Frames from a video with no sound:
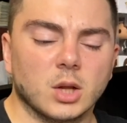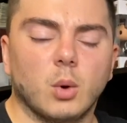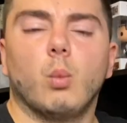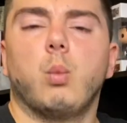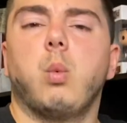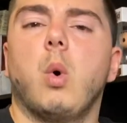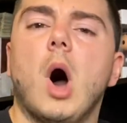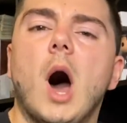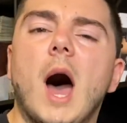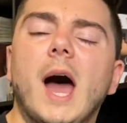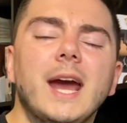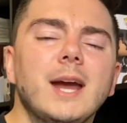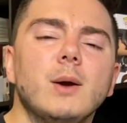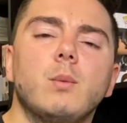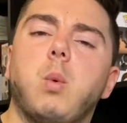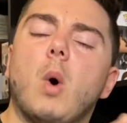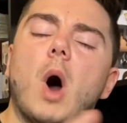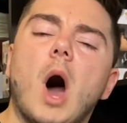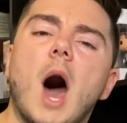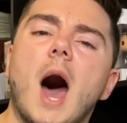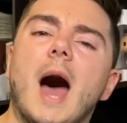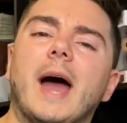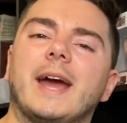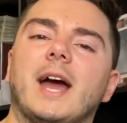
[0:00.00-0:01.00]

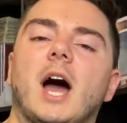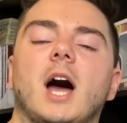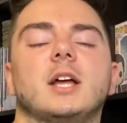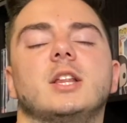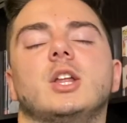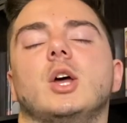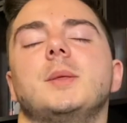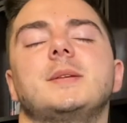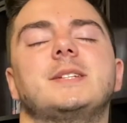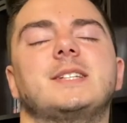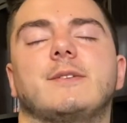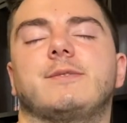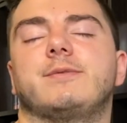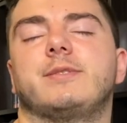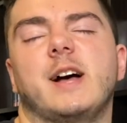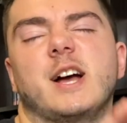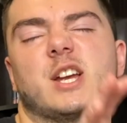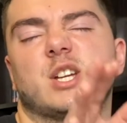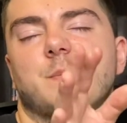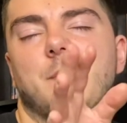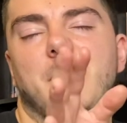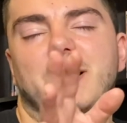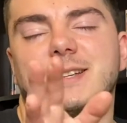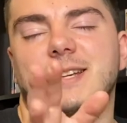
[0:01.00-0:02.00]
Why? I know this is a
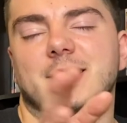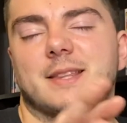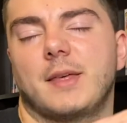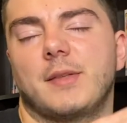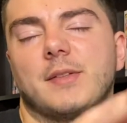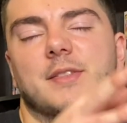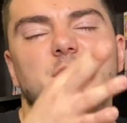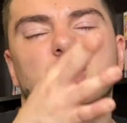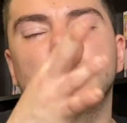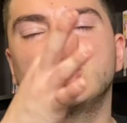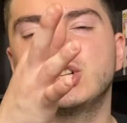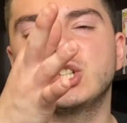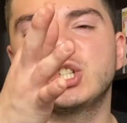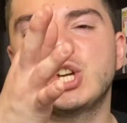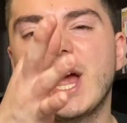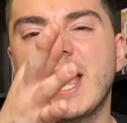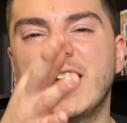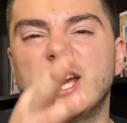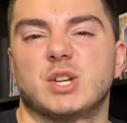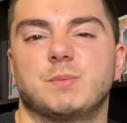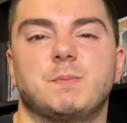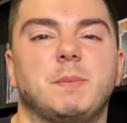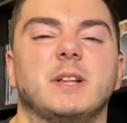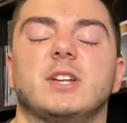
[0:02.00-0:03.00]
flashback, so nothing's gonna change.